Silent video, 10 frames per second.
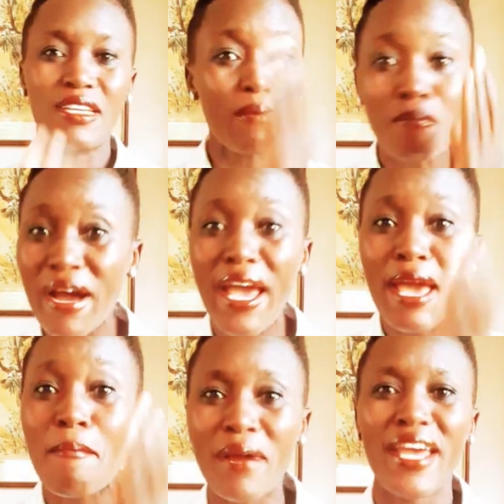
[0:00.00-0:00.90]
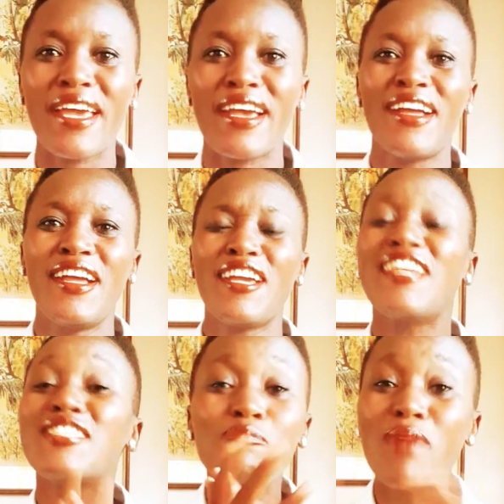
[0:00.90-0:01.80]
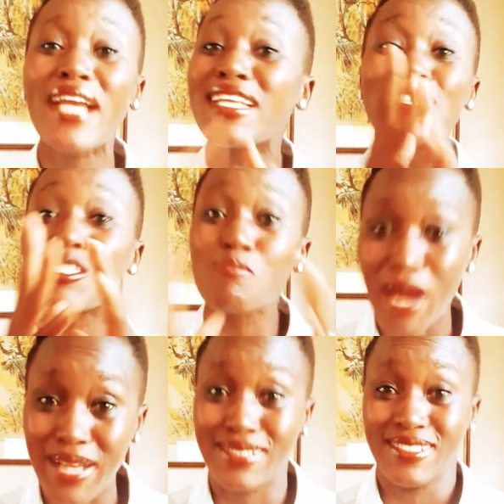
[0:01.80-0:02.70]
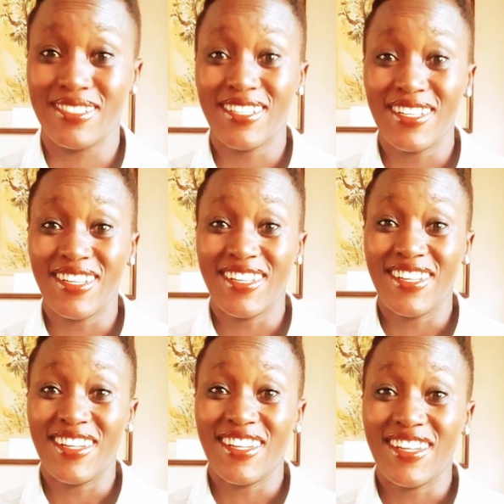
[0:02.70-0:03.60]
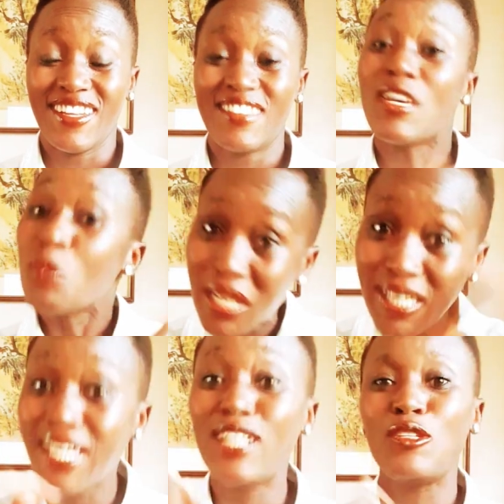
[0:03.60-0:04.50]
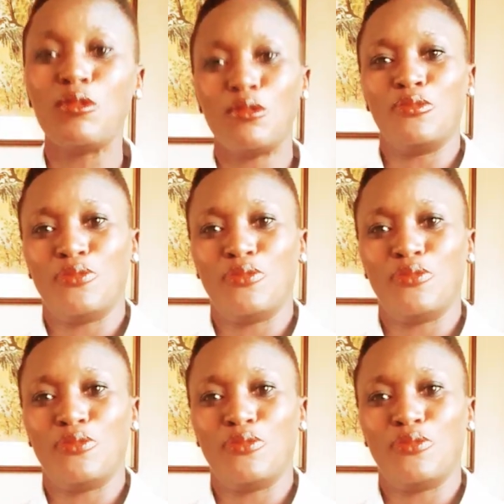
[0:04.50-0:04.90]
Mbaya, mbaya. It's bad, it's bad. They will kill you.